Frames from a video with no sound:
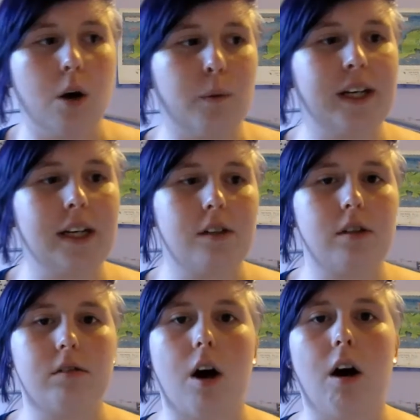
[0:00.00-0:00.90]
we need to
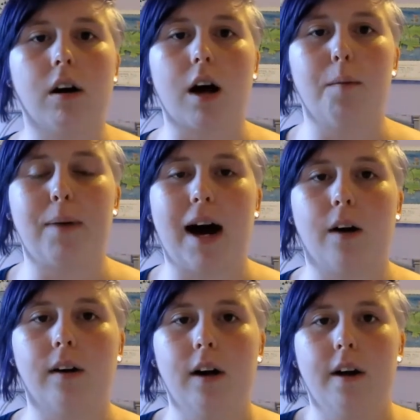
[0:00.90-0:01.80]
talk
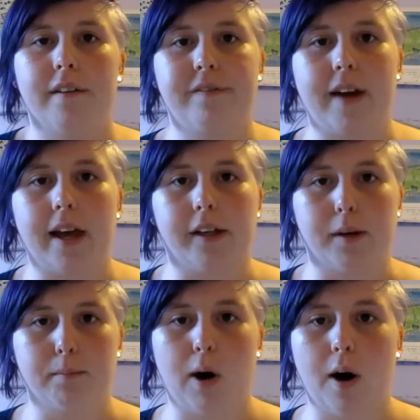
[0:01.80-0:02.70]
about failure
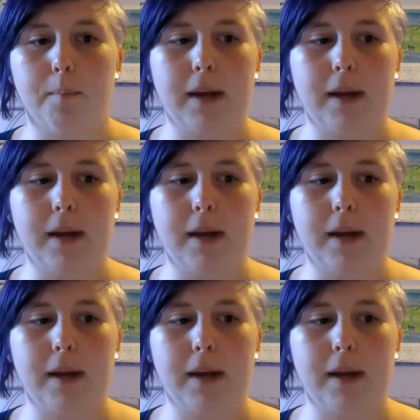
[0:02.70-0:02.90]
more.